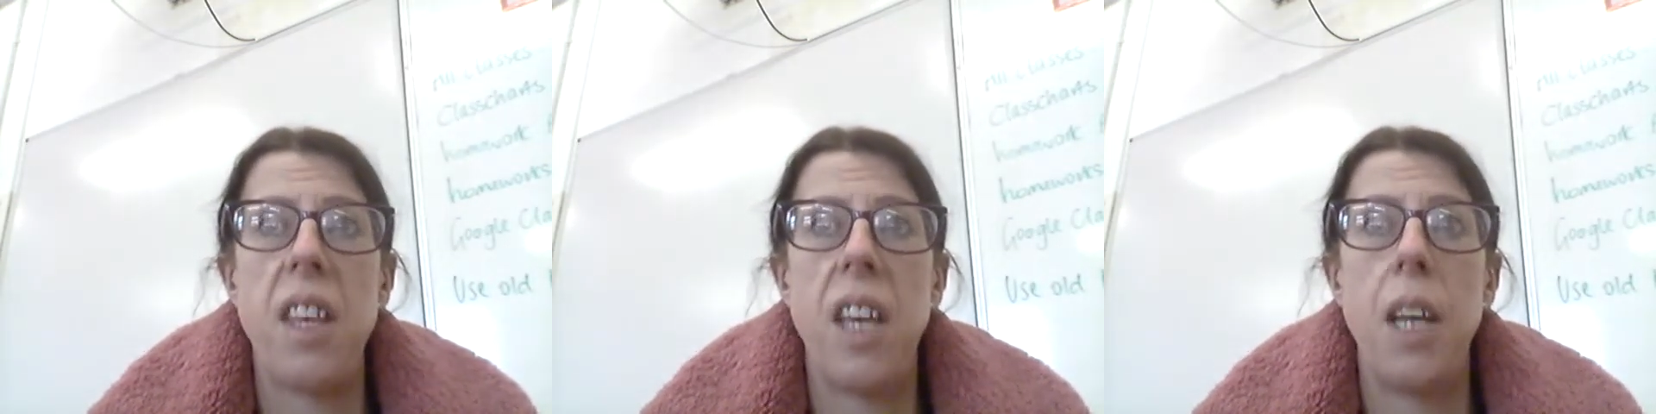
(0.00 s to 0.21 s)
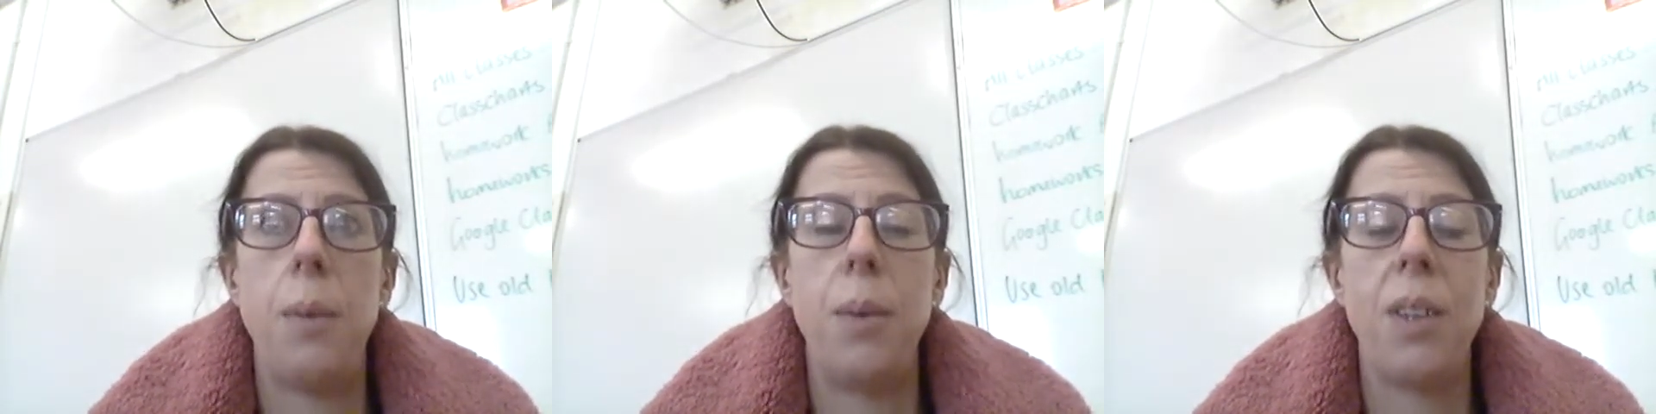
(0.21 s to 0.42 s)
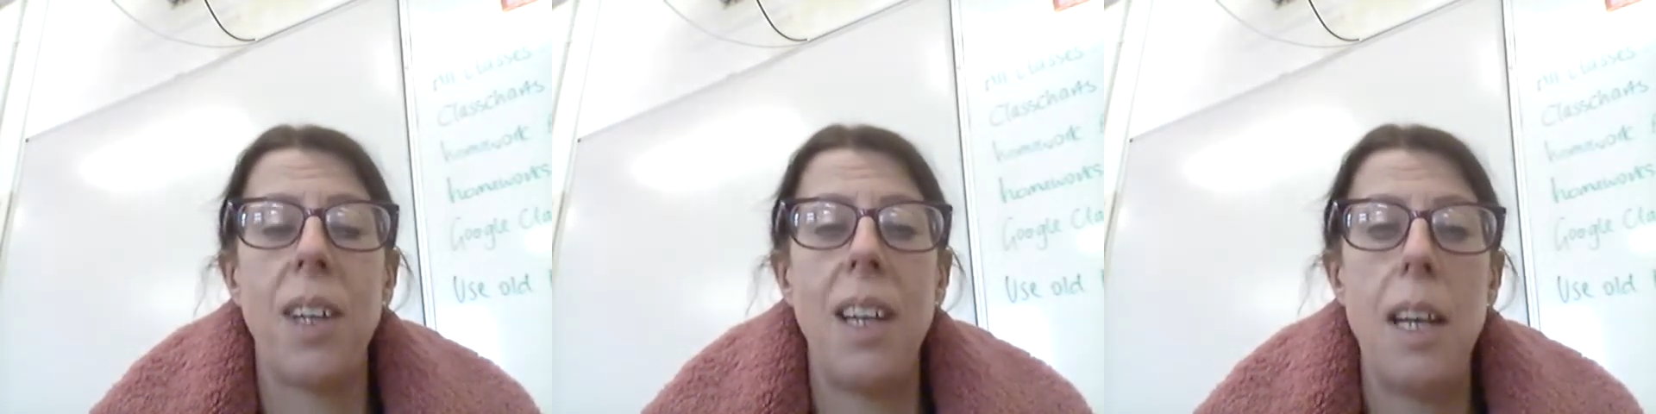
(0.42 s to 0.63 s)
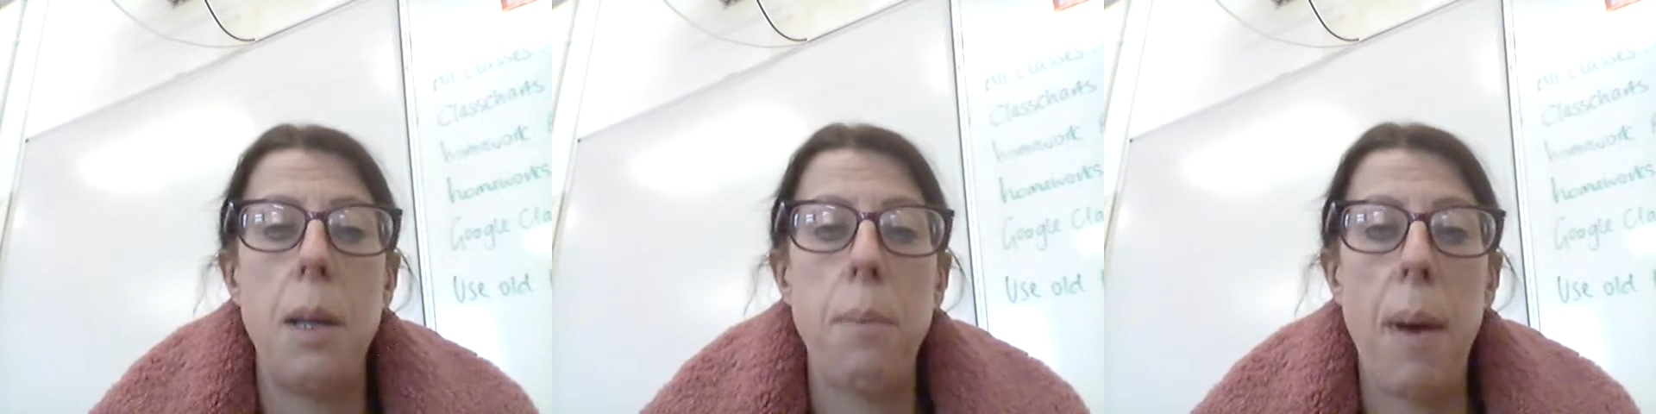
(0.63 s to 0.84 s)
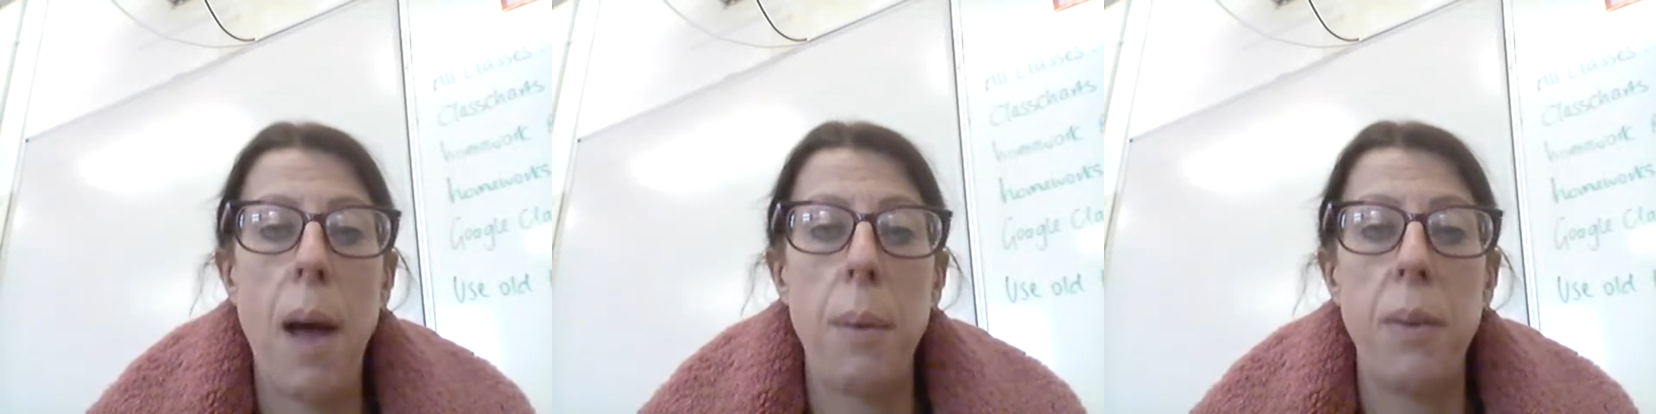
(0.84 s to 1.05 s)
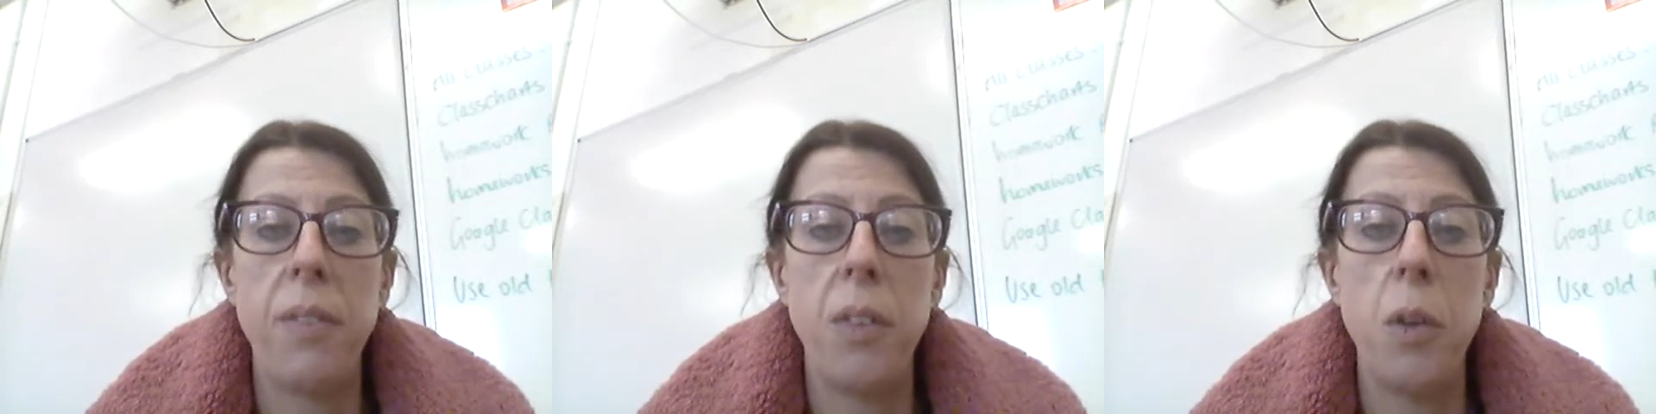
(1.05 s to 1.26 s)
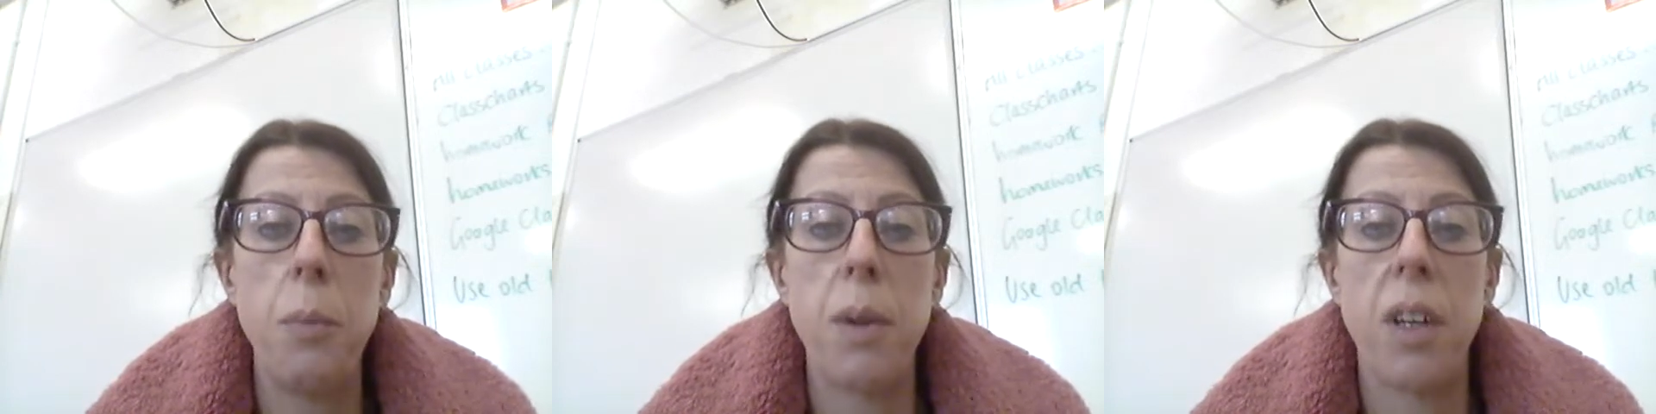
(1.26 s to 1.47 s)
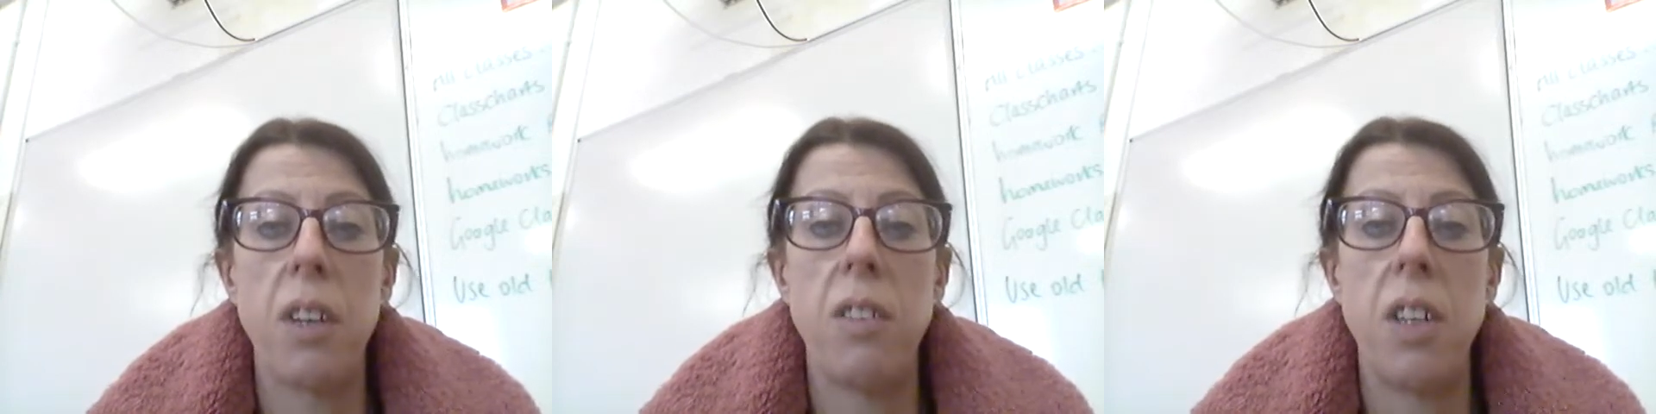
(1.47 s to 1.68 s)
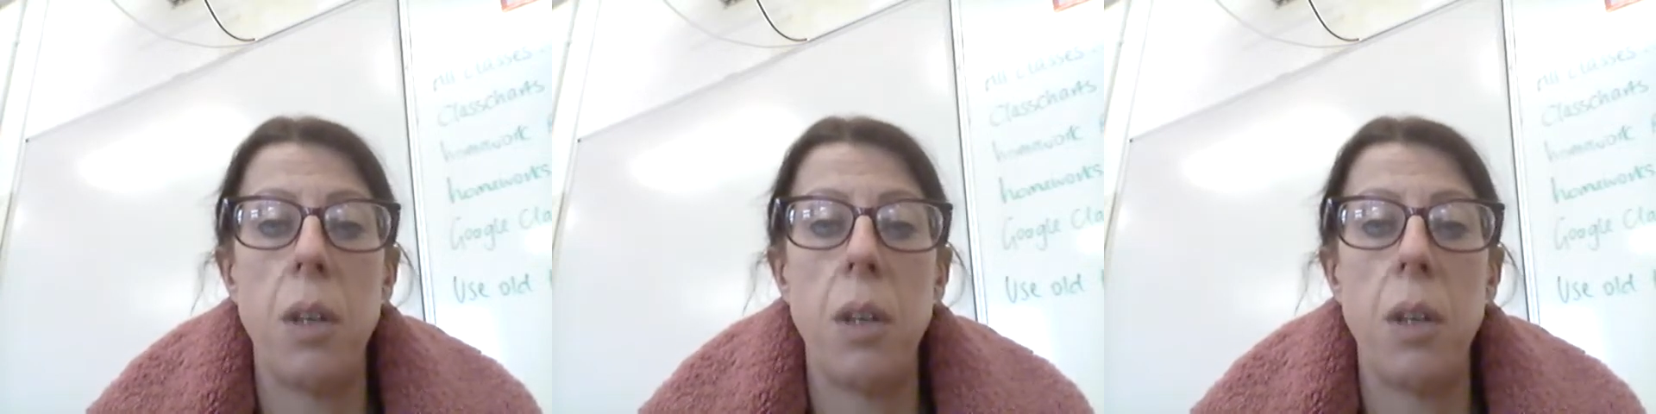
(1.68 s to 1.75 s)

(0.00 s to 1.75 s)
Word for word: that he was clearly powerful because